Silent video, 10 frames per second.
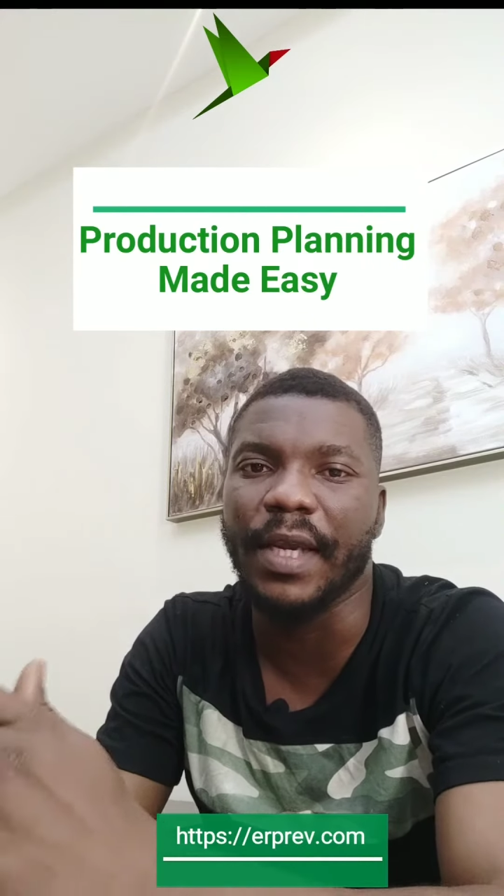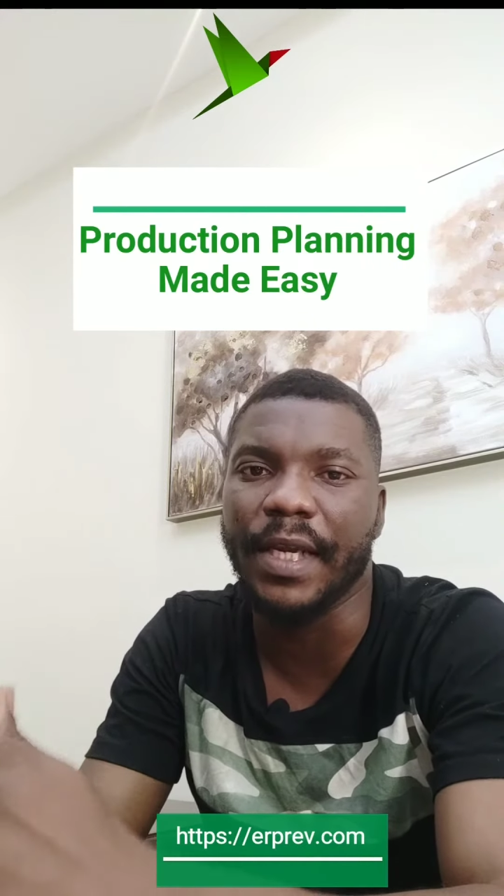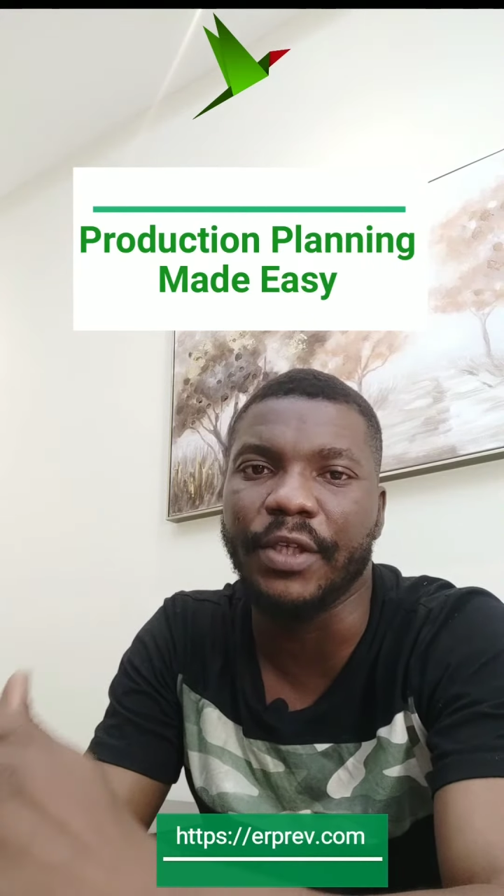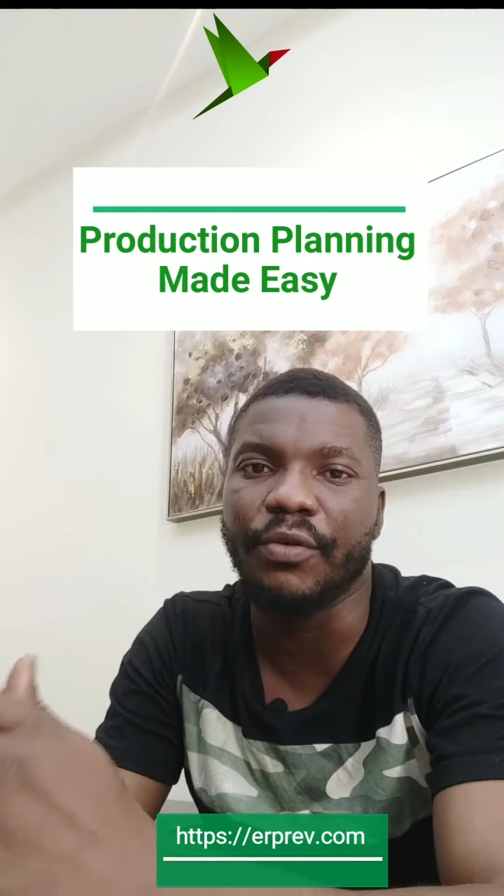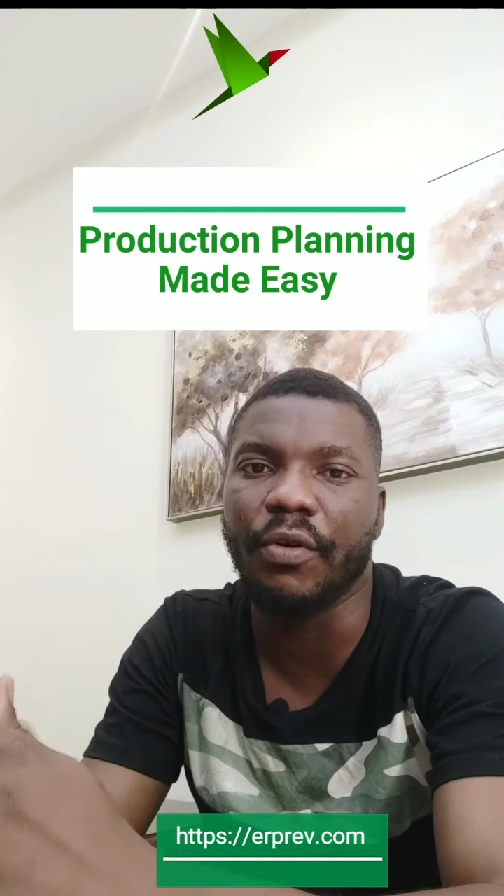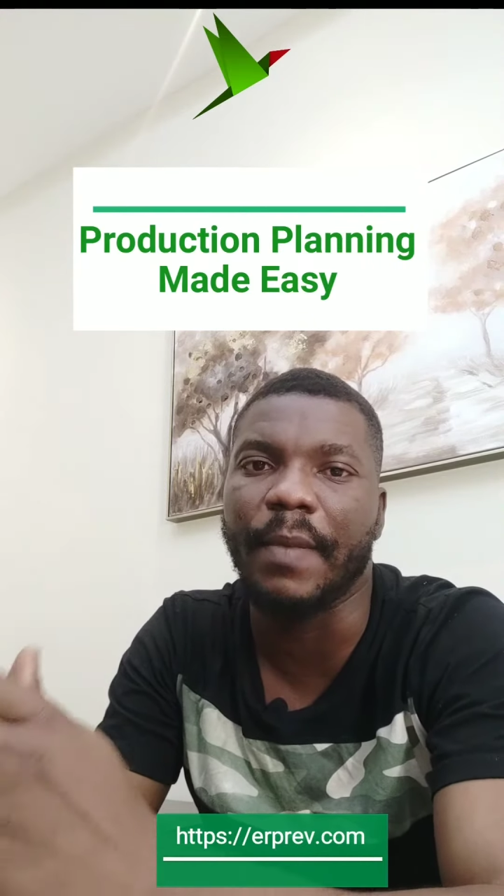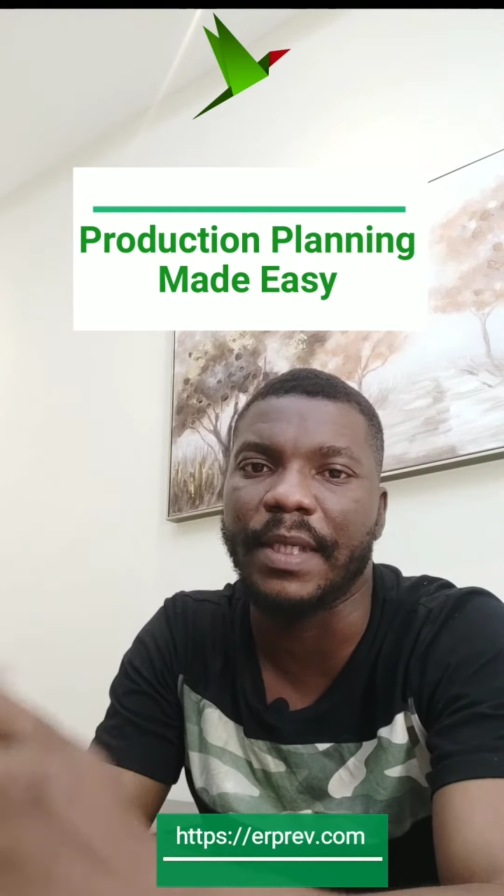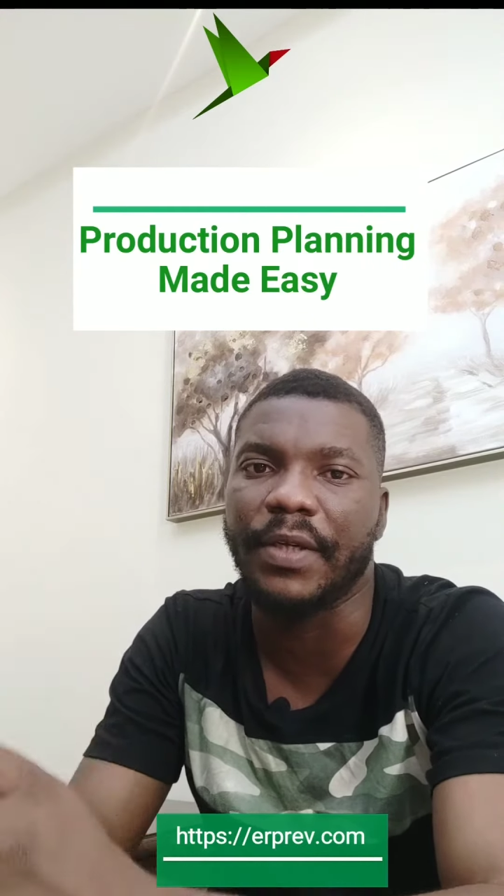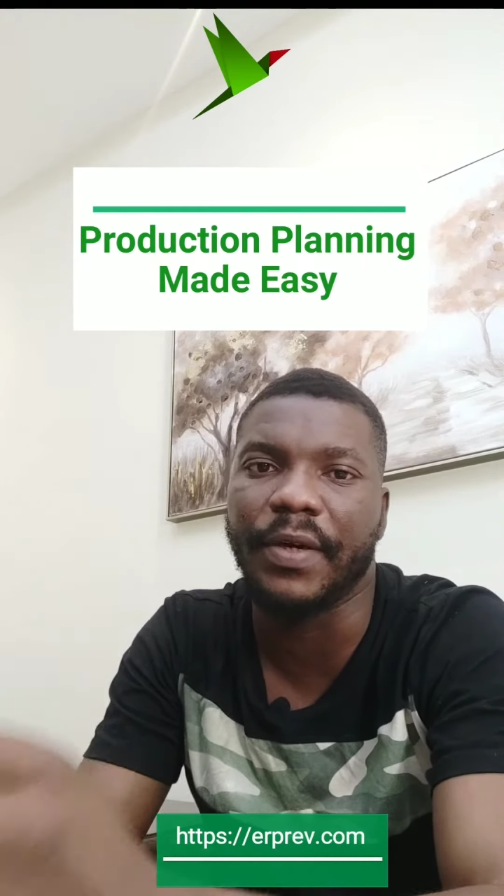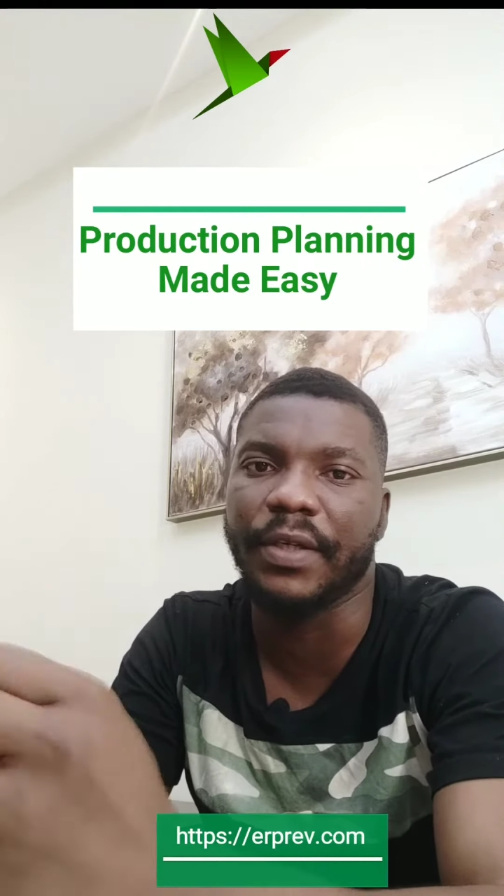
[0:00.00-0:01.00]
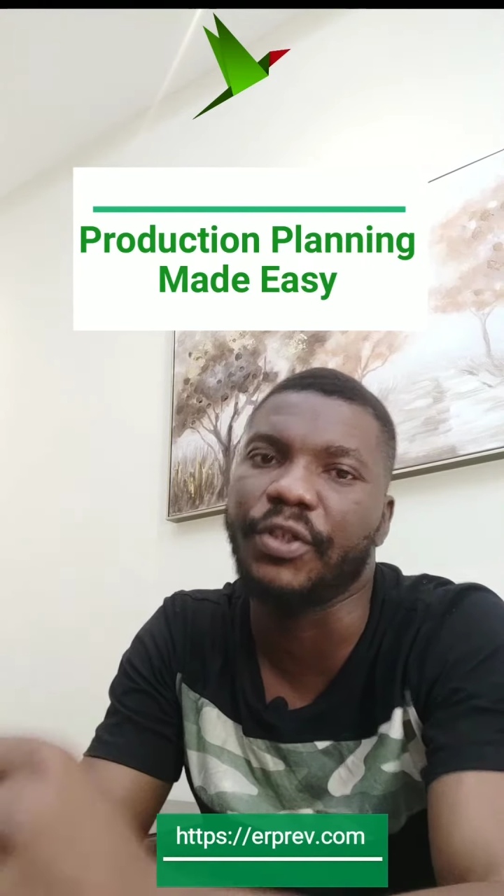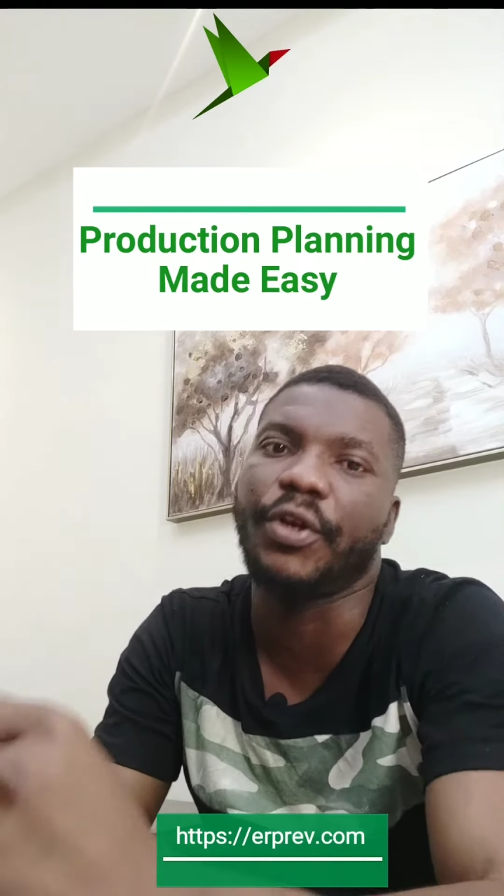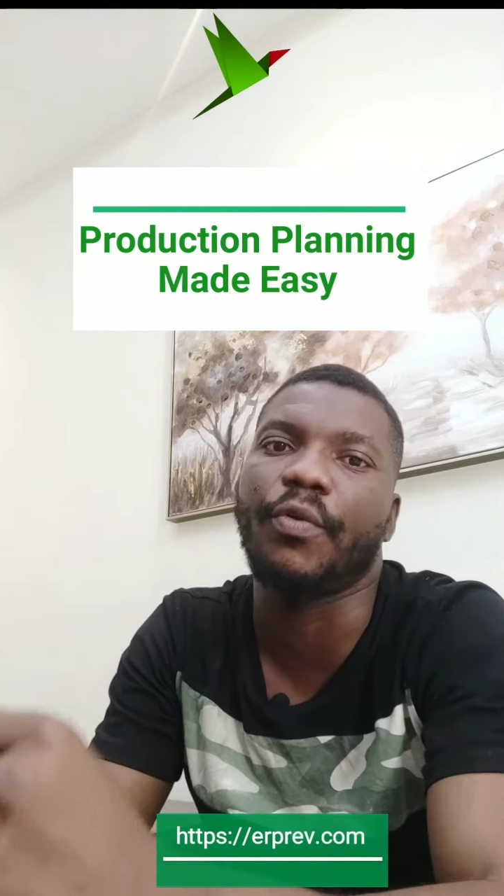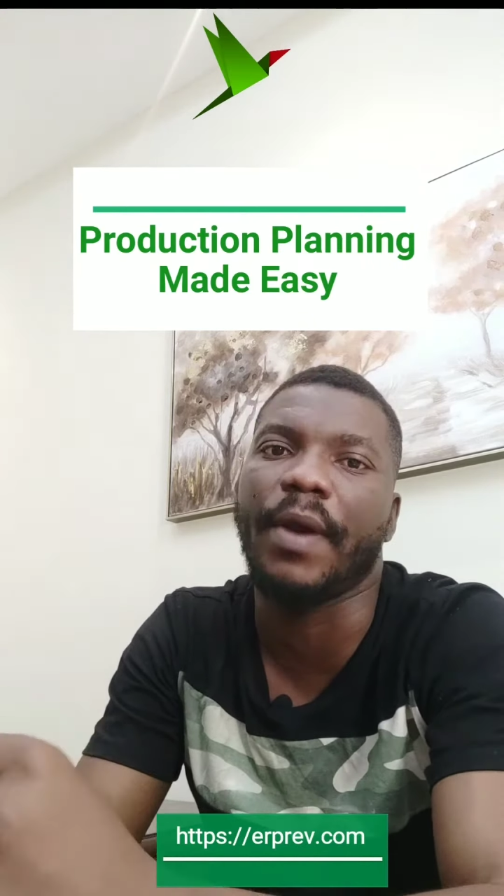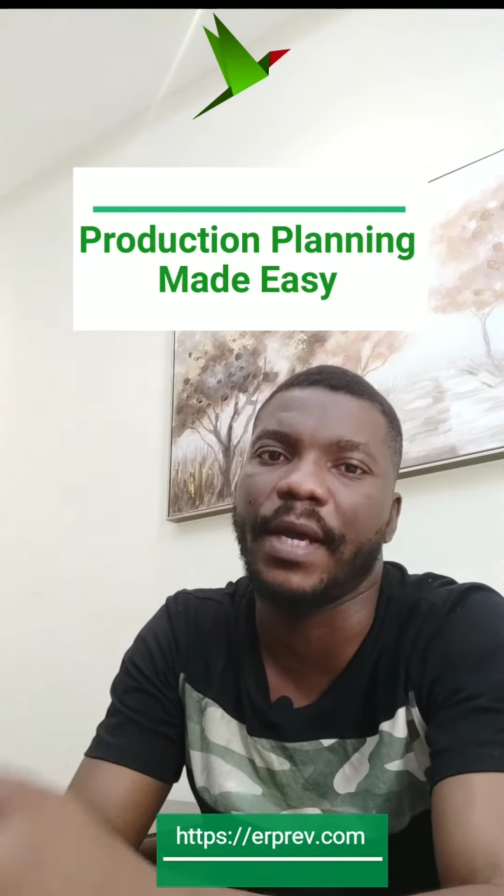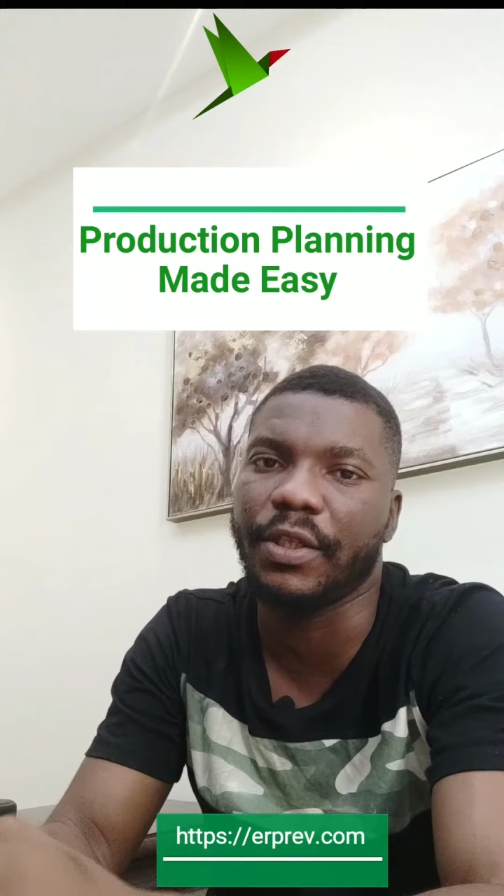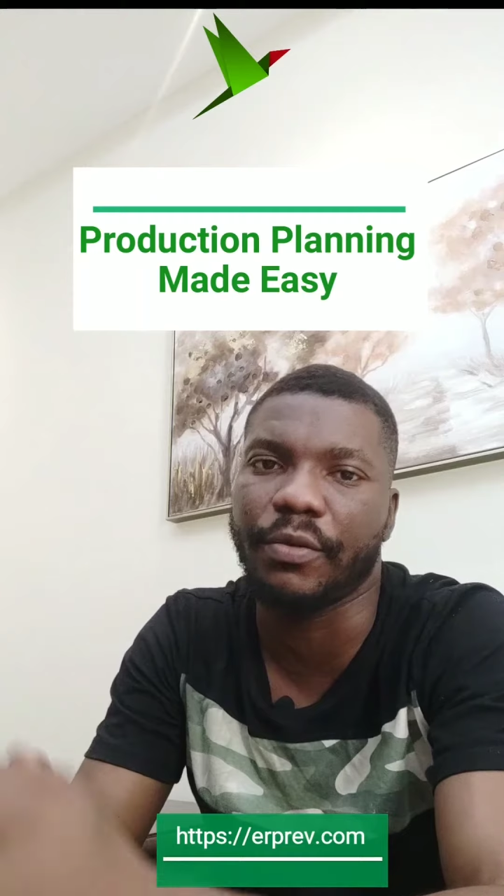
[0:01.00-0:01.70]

each raw materials required